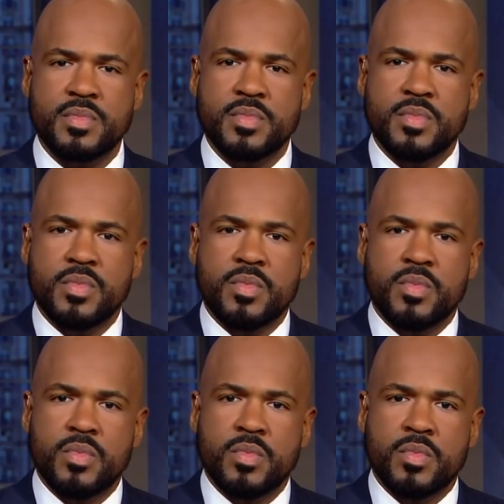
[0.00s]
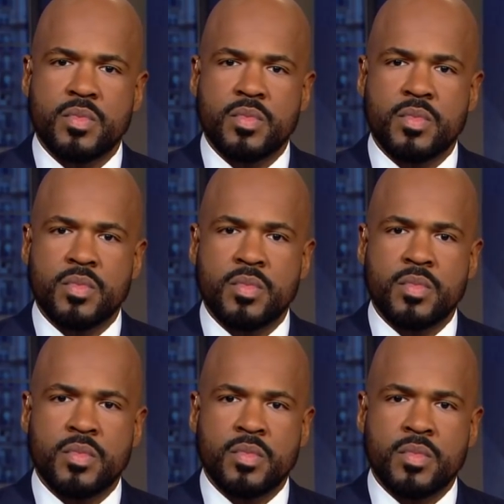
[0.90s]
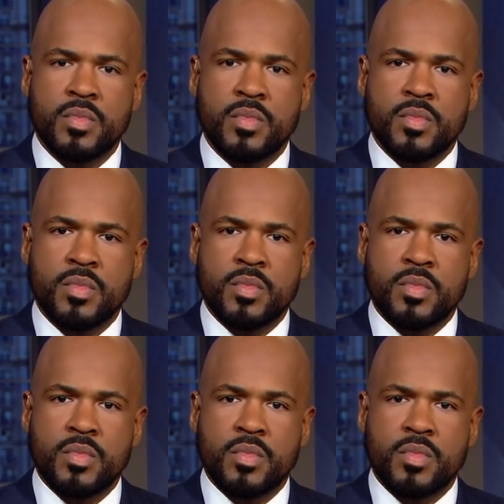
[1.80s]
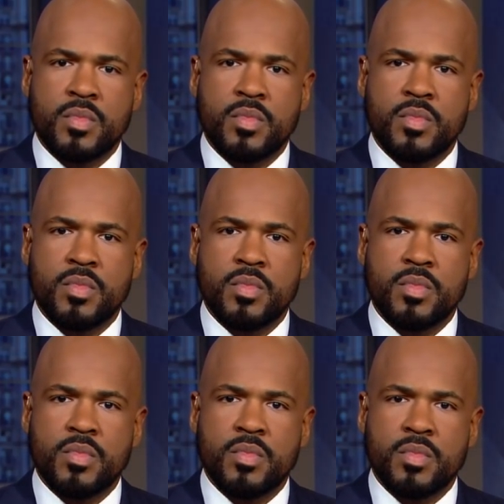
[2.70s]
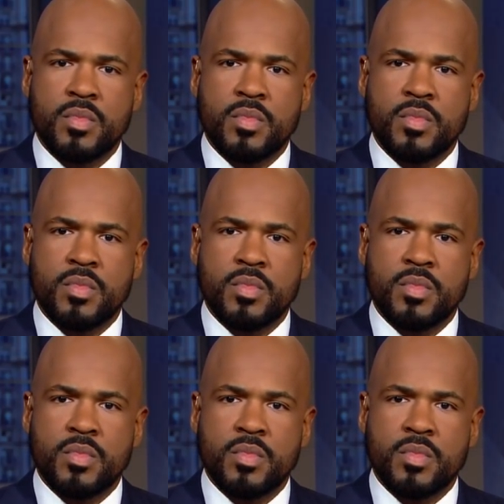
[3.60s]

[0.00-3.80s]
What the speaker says: No words are spoken by the person on screen.